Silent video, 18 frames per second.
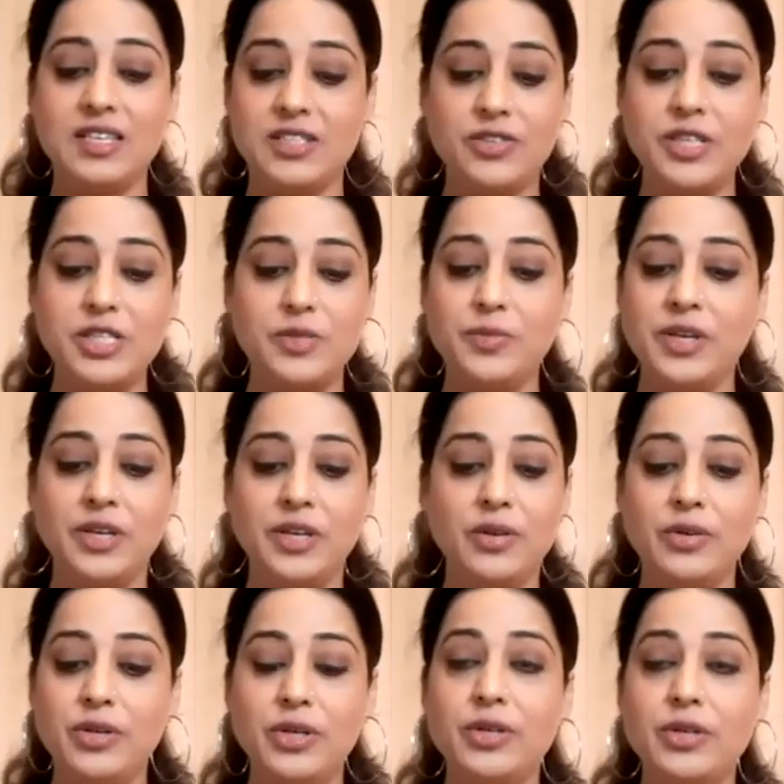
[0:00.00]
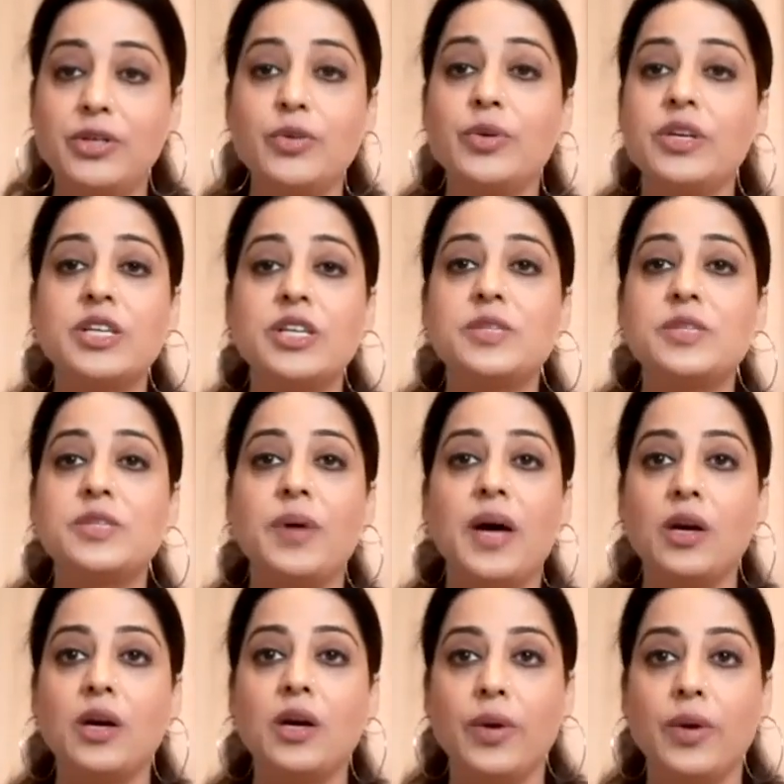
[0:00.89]
trust me. 2 years
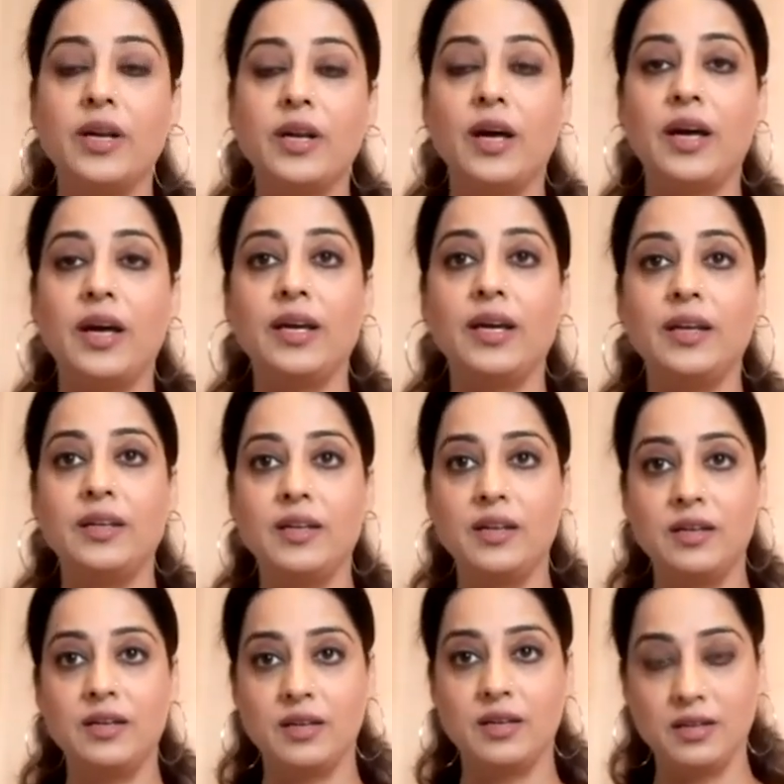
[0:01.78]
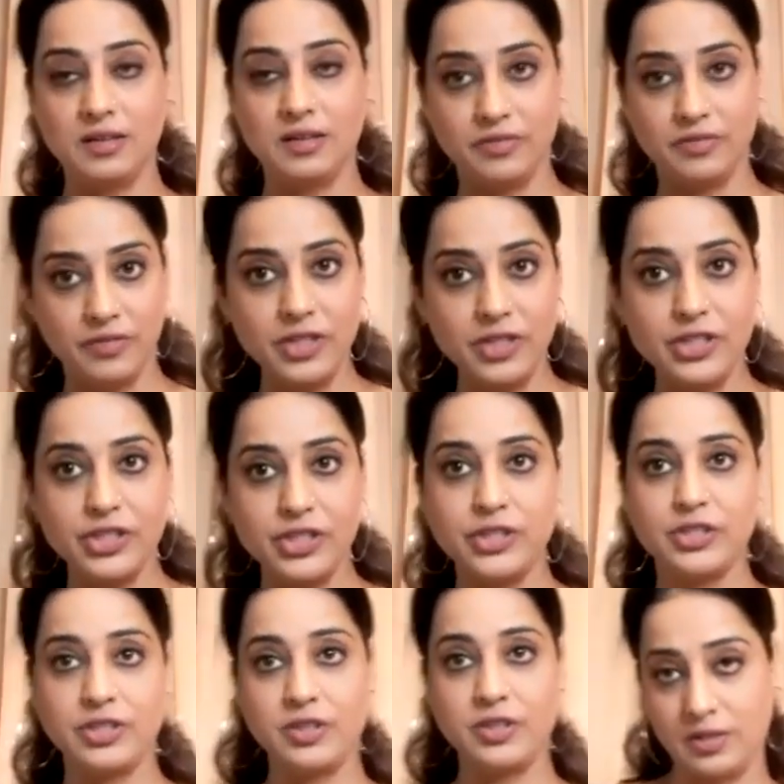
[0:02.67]
back when I did the
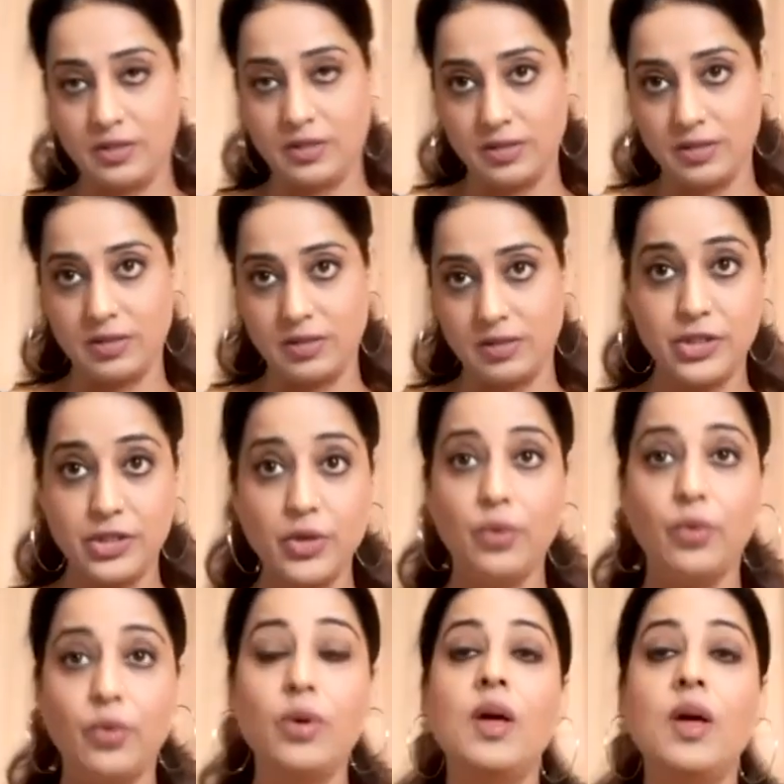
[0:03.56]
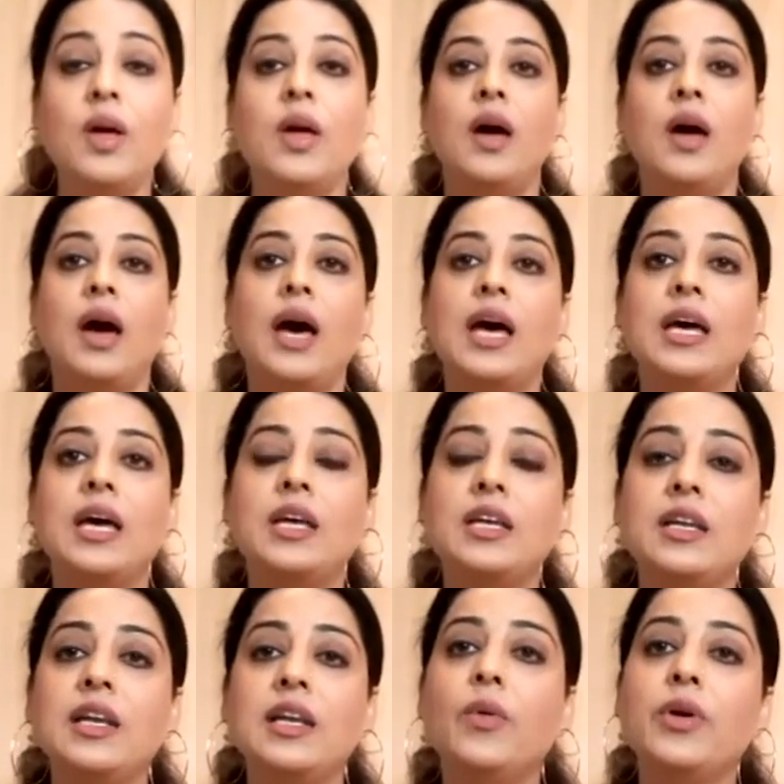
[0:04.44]
first show, I
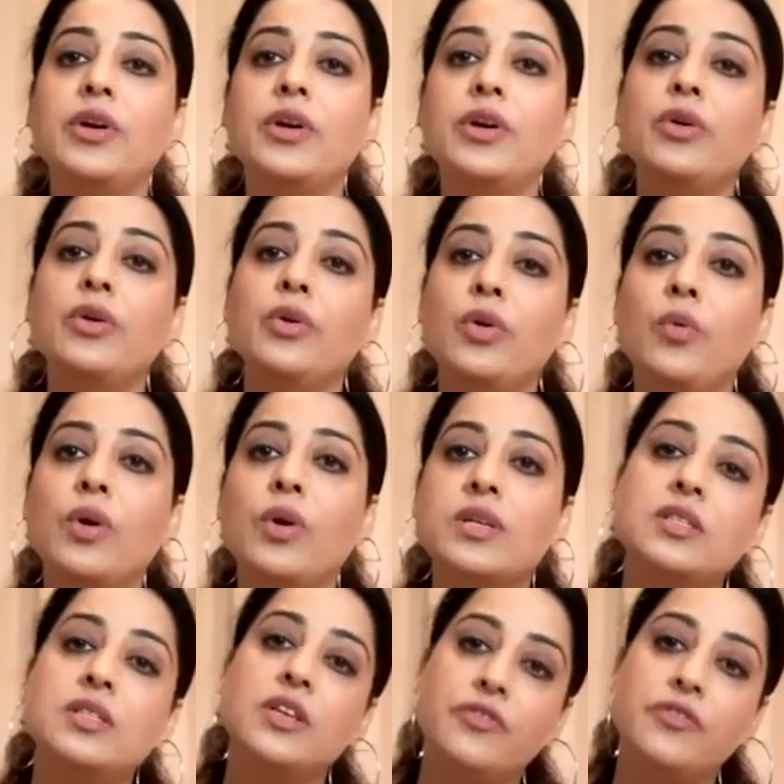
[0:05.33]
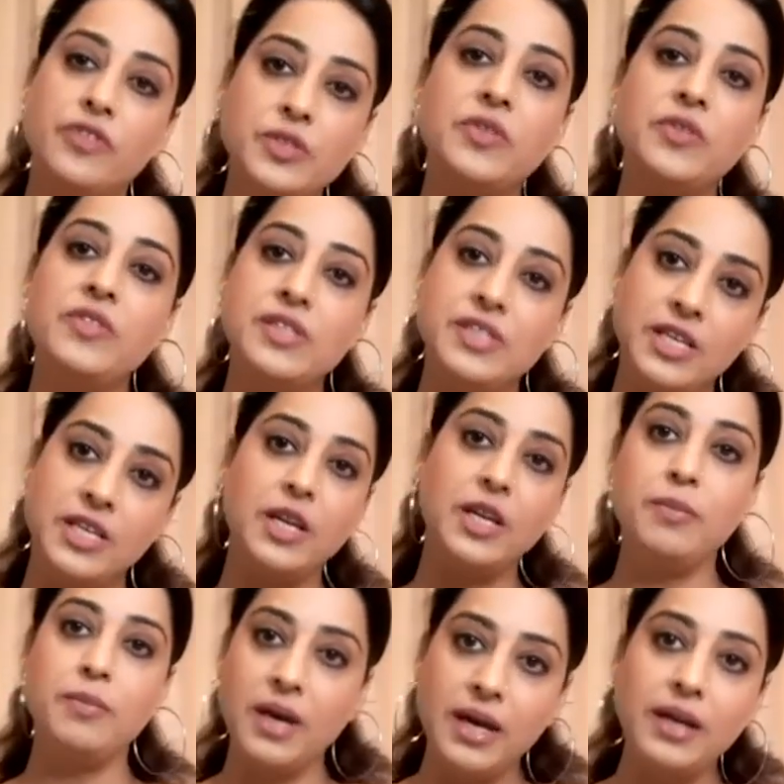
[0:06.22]
really wanted to know what is the difference between
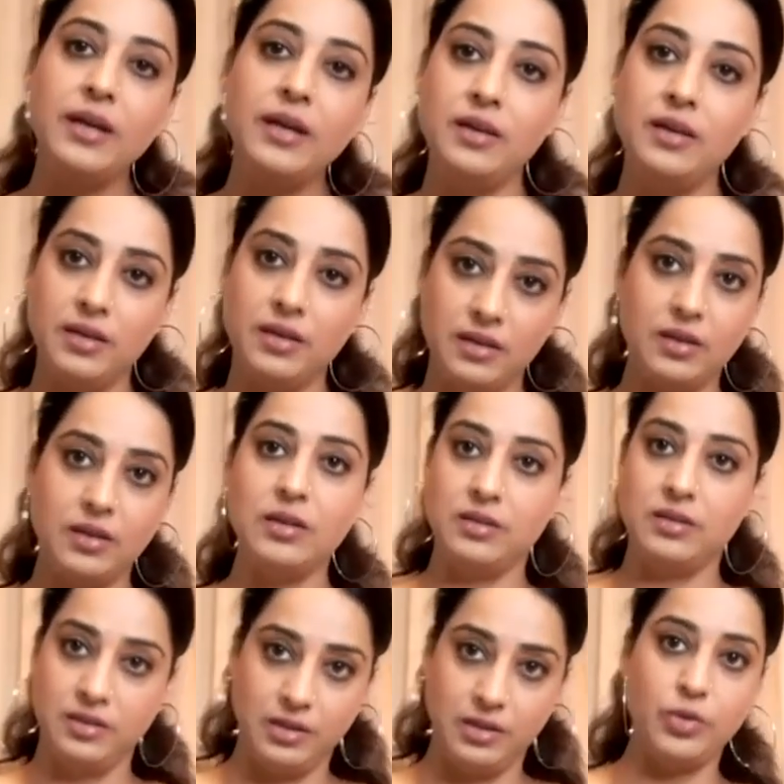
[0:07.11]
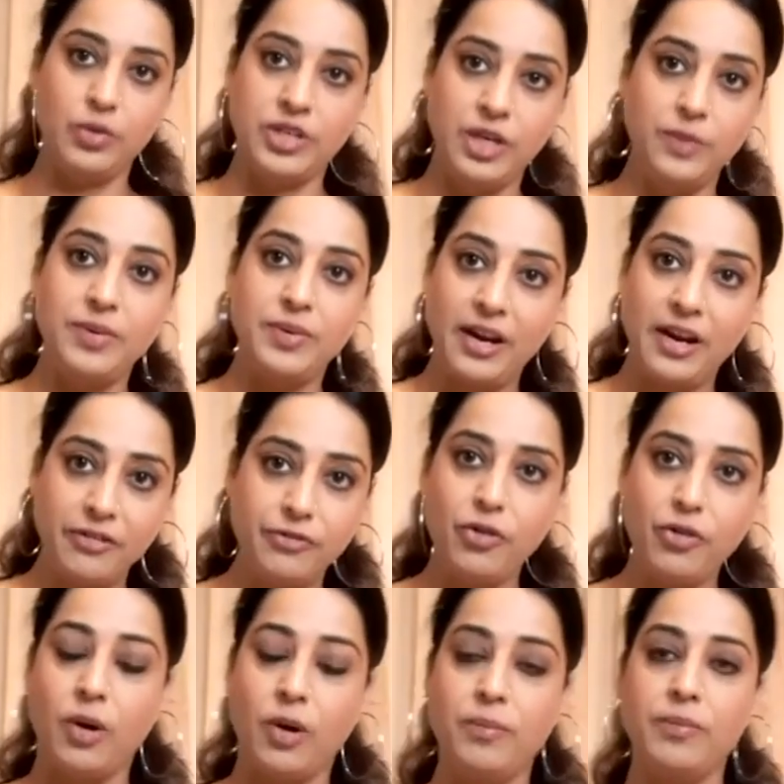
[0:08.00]
cinema and the OTT
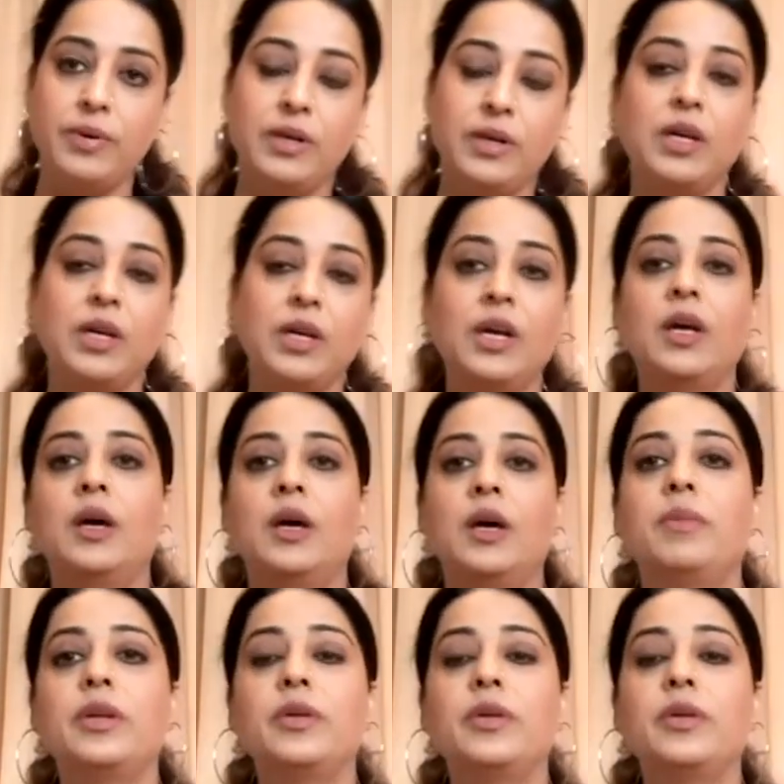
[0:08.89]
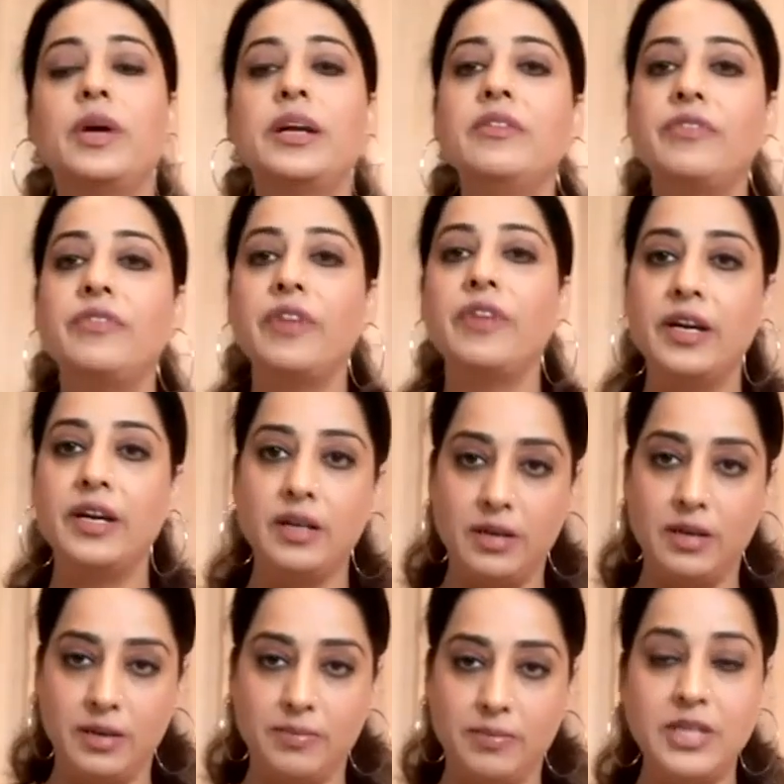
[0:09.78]
platform. But I didn't find
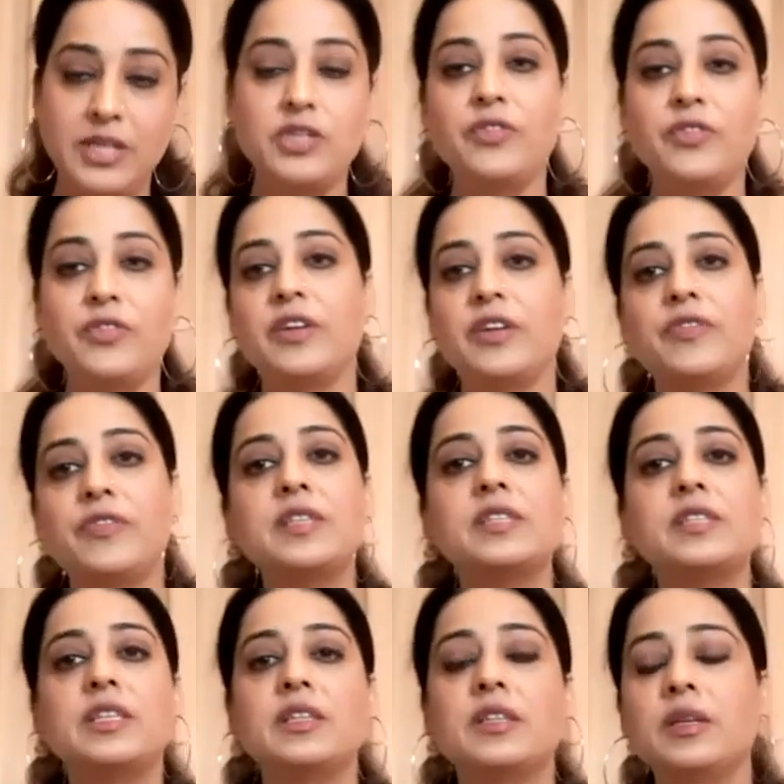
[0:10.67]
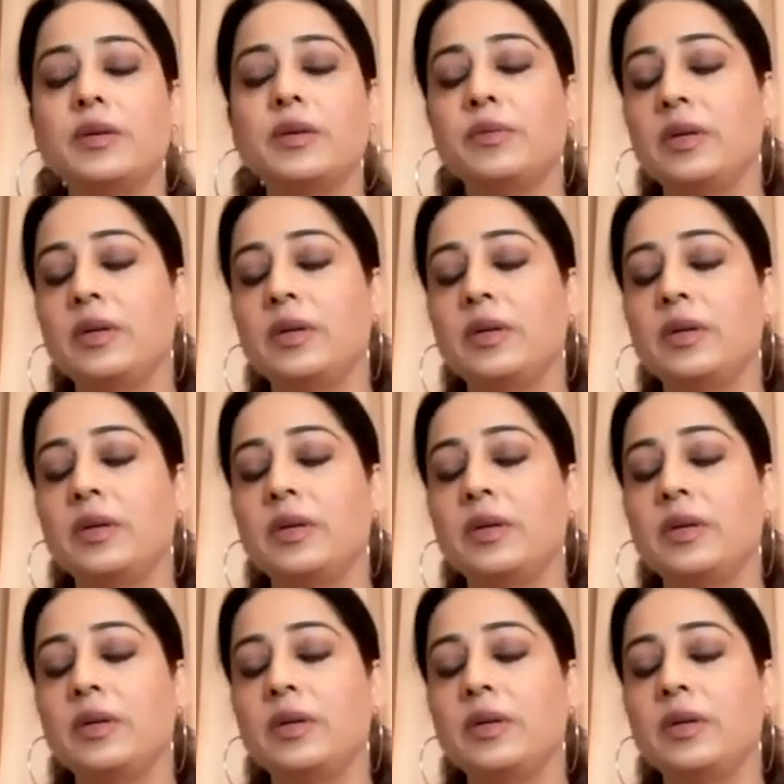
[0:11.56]
much of a difference in